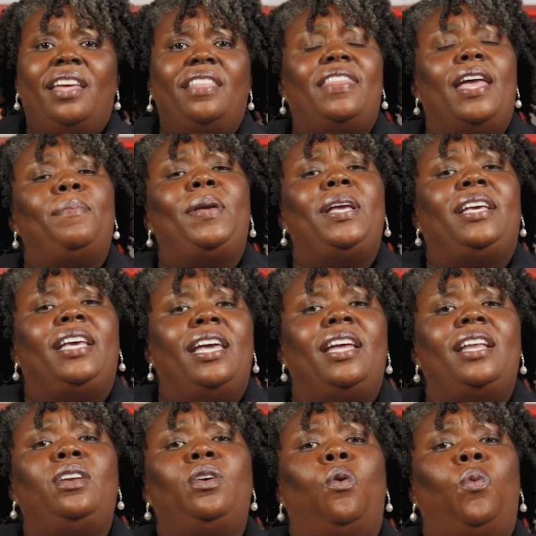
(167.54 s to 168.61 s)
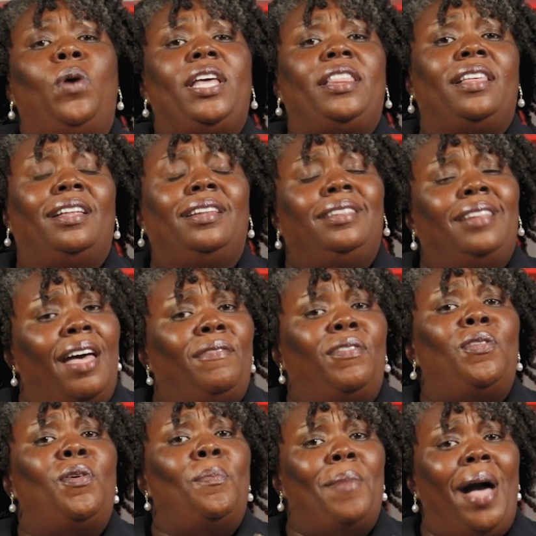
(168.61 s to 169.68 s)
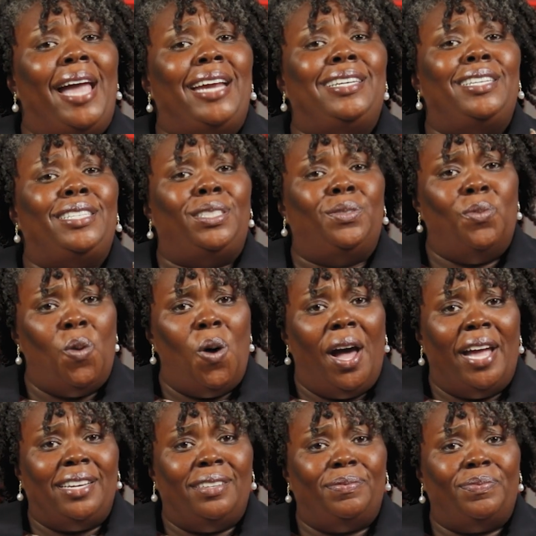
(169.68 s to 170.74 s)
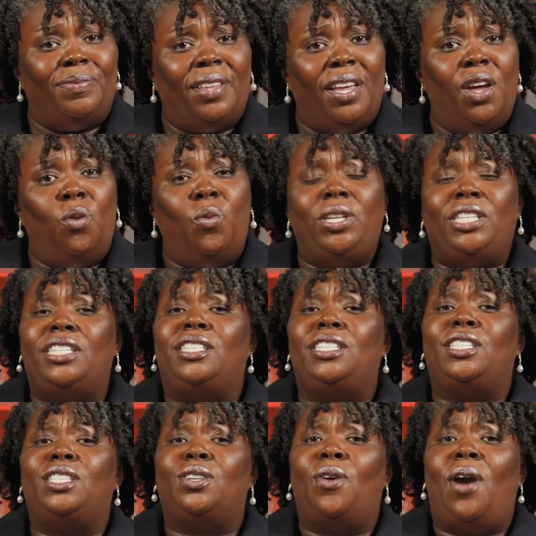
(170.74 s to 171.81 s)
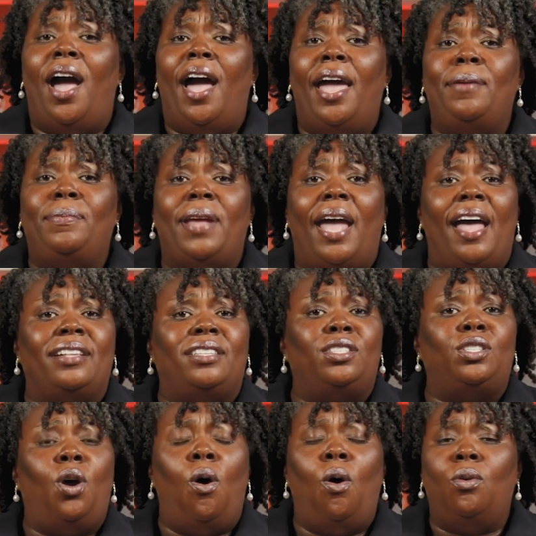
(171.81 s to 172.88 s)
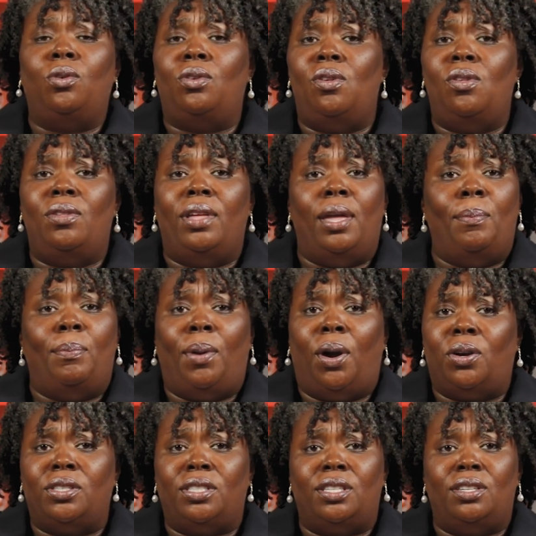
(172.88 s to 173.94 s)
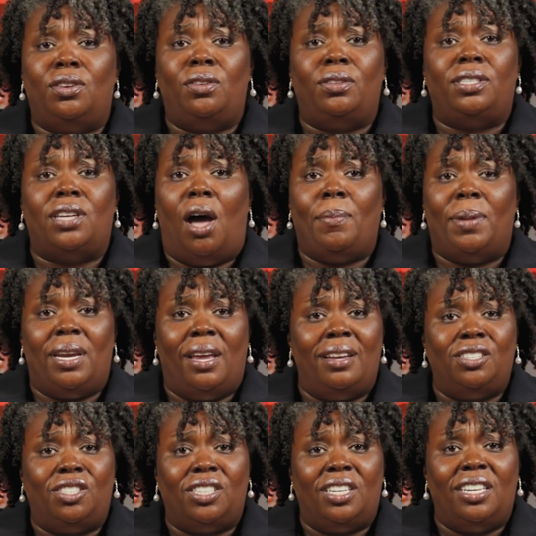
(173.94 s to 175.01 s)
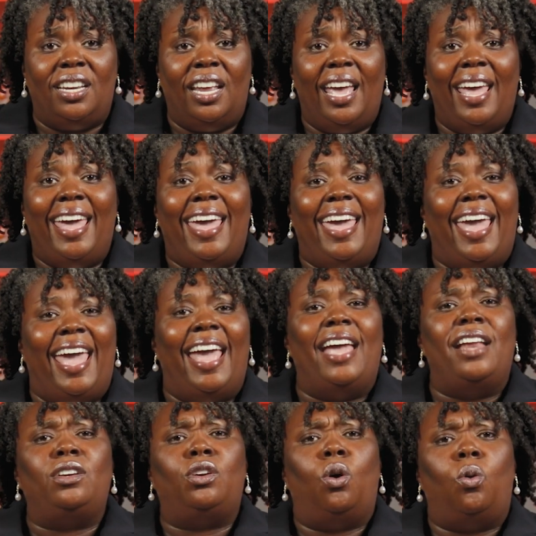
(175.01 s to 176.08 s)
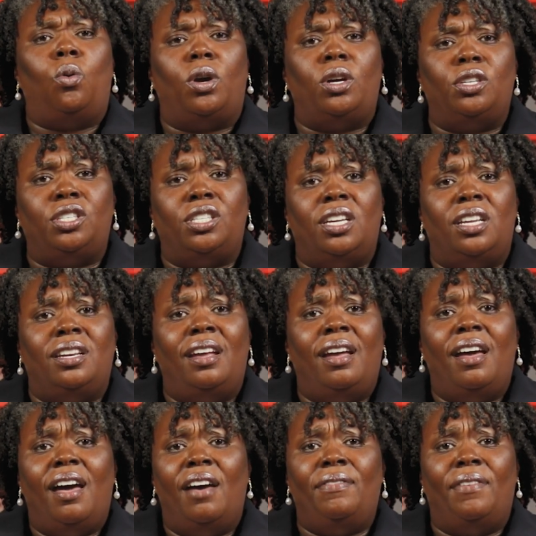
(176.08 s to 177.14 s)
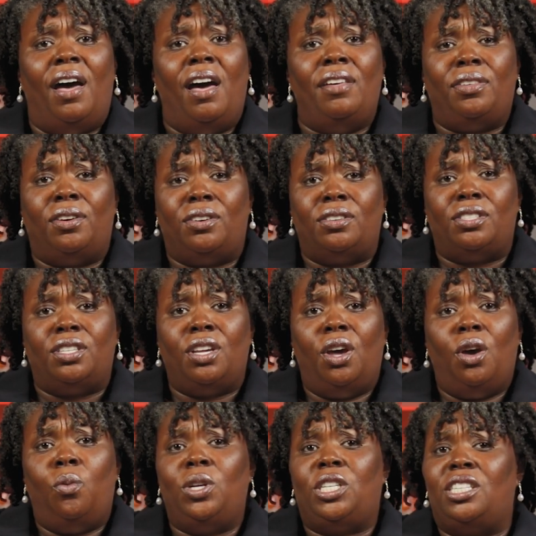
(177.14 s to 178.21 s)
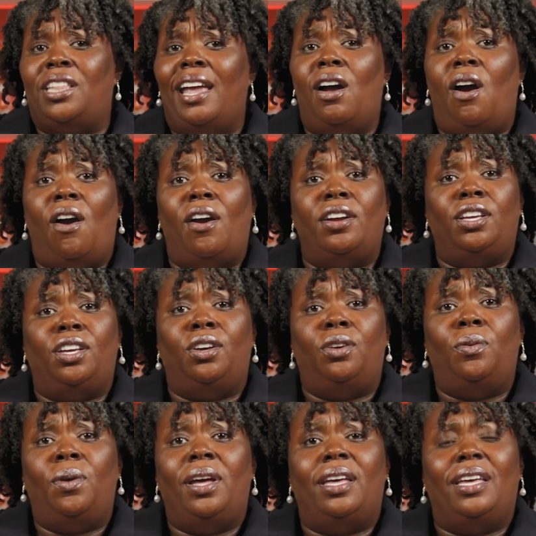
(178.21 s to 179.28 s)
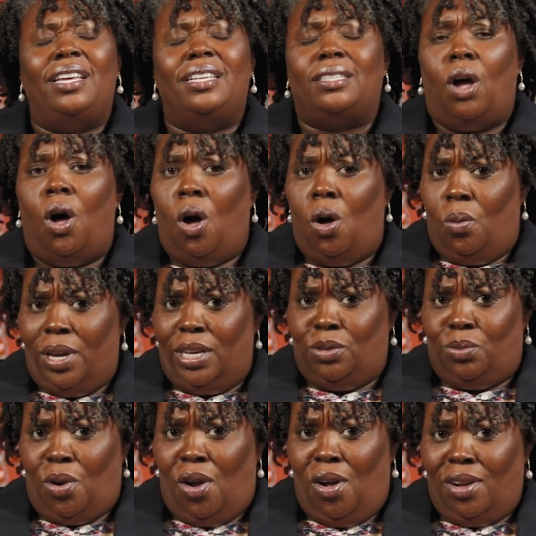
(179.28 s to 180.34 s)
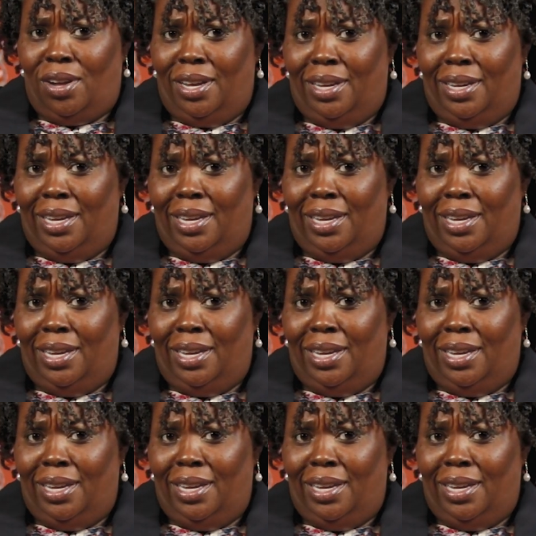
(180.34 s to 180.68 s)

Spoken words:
They begin with level -1, which is described as total impersonal domination and coercion of others, which they argue is always wrong.